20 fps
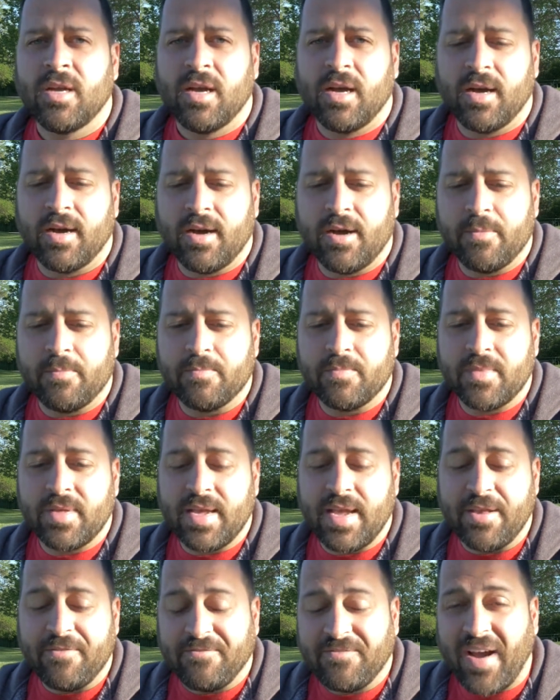Um,
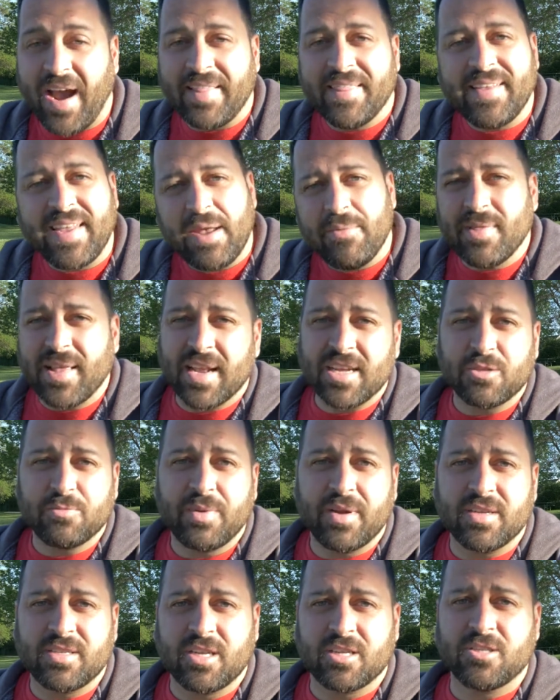it finally gave me that
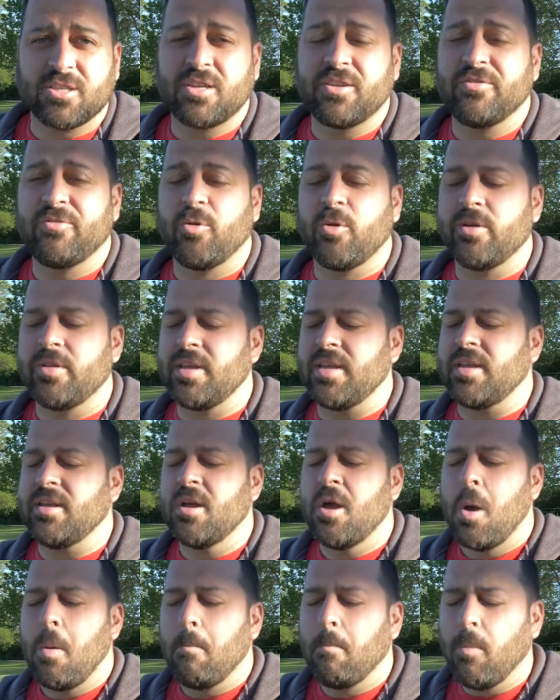experience I was looking for, the
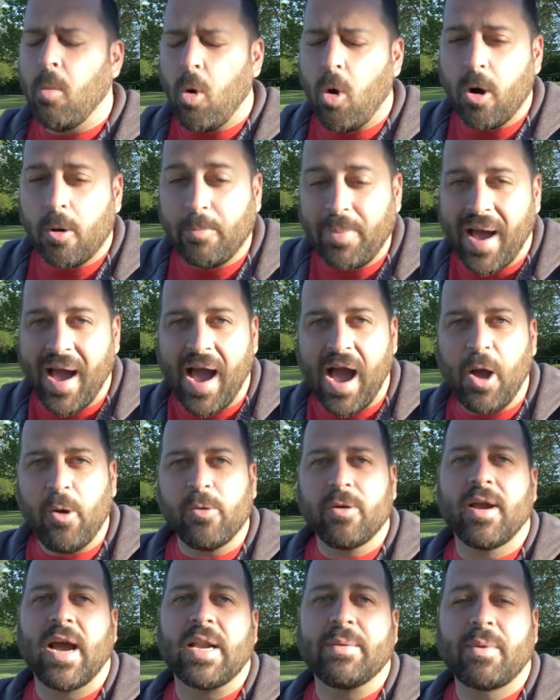more
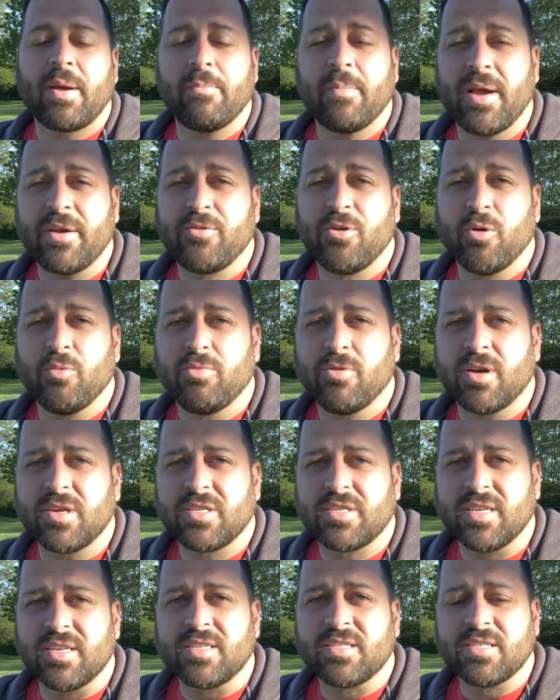power out of my micro
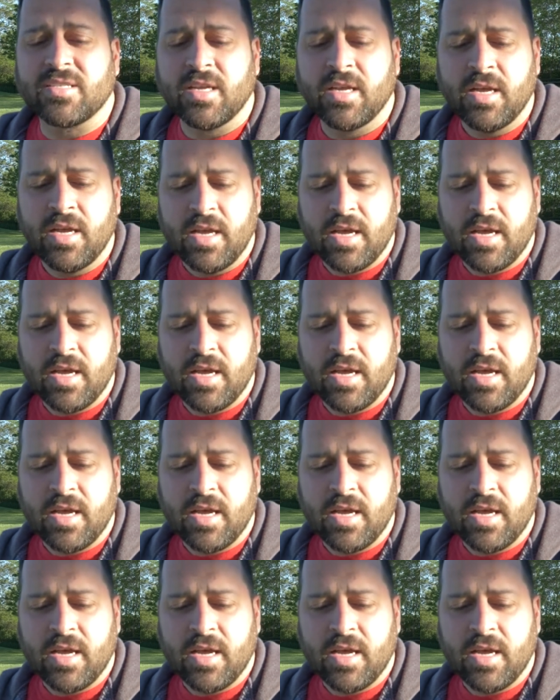brushless.